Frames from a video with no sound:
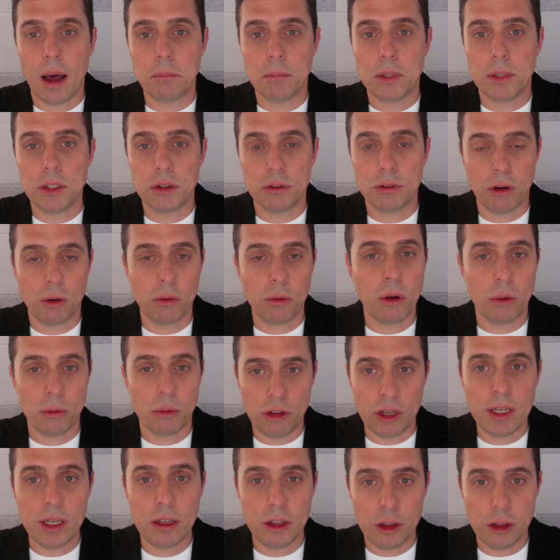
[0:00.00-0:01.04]
Your vote
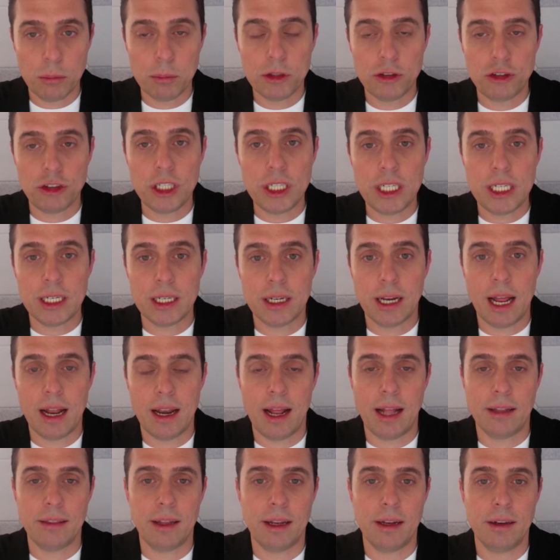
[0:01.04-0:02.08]
goes into the machine,
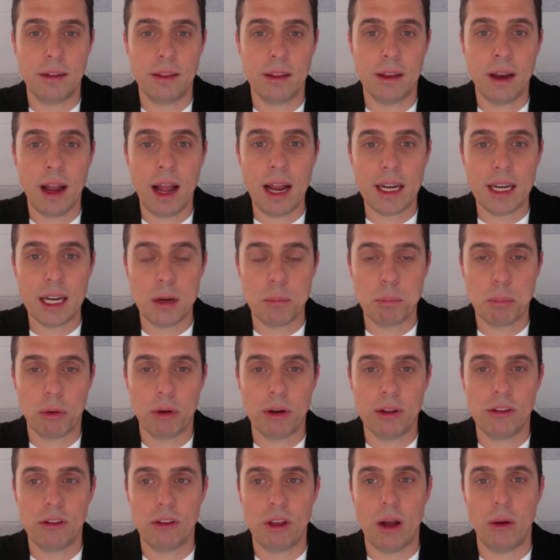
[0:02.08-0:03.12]
and at the end of the night, it
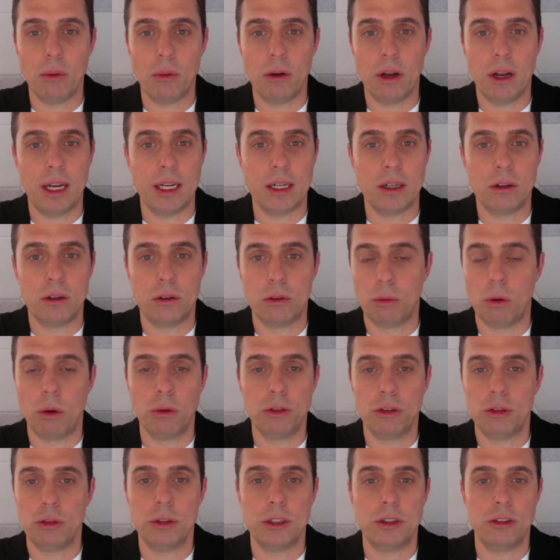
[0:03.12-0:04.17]
prints out a
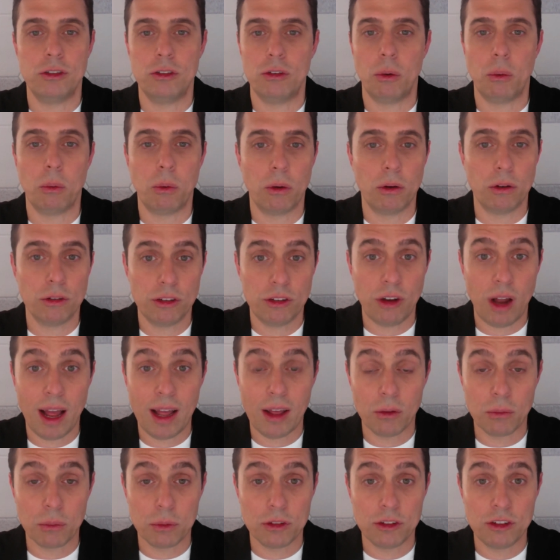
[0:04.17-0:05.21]
grocery store
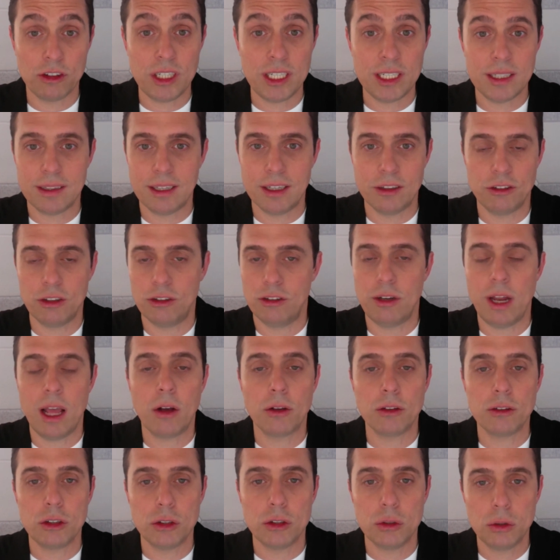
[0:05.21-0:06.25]
style receipt that just
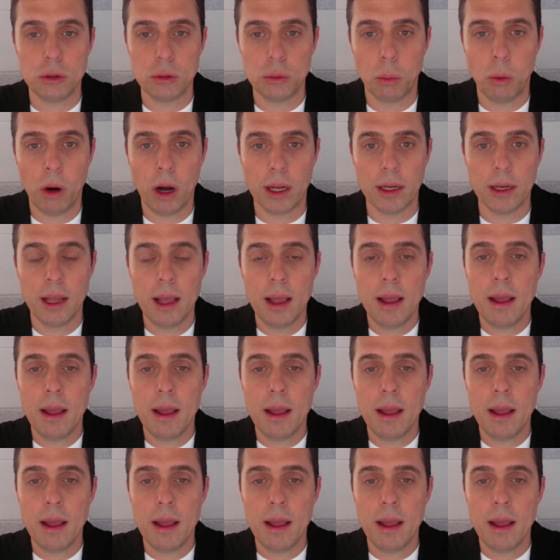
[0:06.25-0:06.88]
tells you who won.